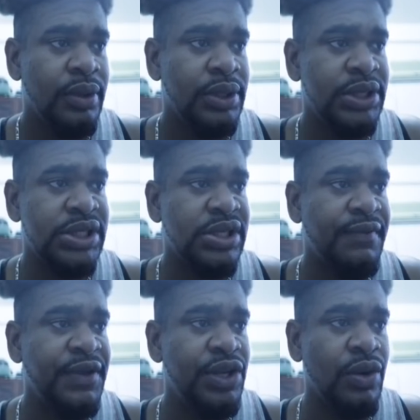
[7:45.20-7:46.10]
This is a
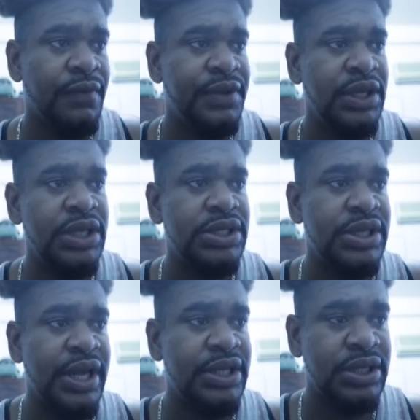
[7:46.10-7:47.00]
video of the
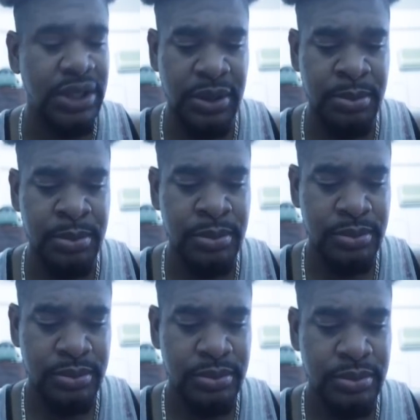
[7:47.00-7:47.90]
incident.
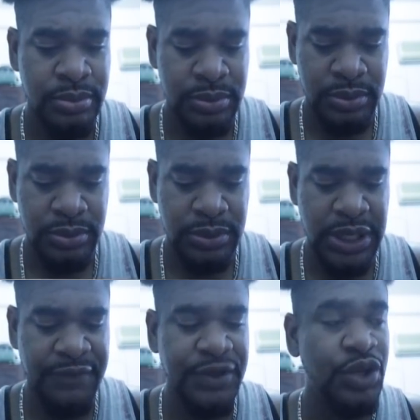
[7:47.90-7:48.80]

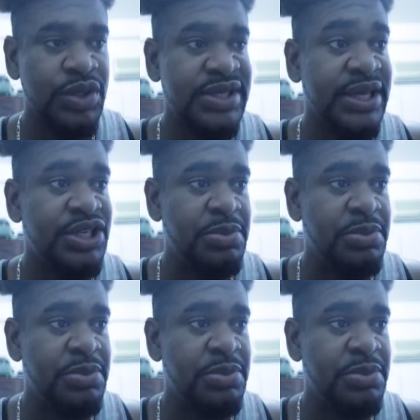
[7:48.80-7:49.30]
That video was sent to